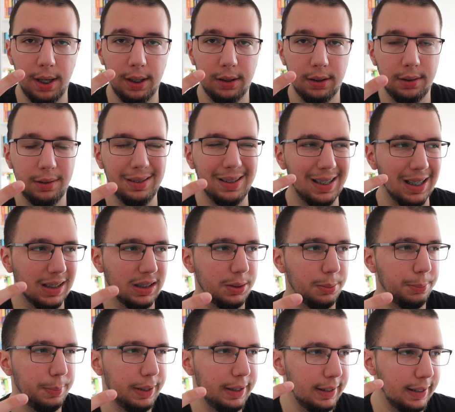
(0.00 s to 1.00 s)
ad
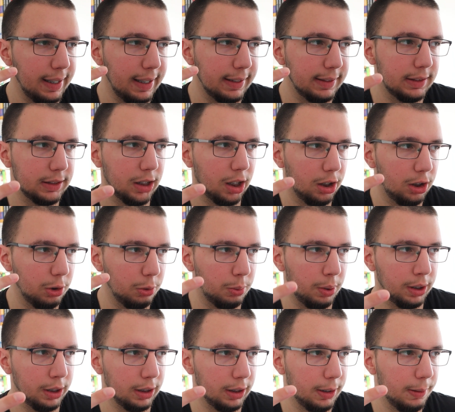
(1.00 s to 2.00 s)
doesn't mean that it's not
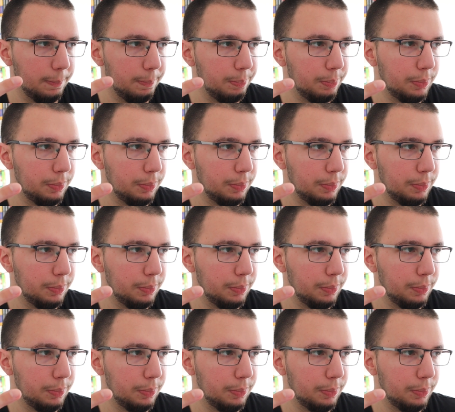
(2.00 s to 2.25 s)
running.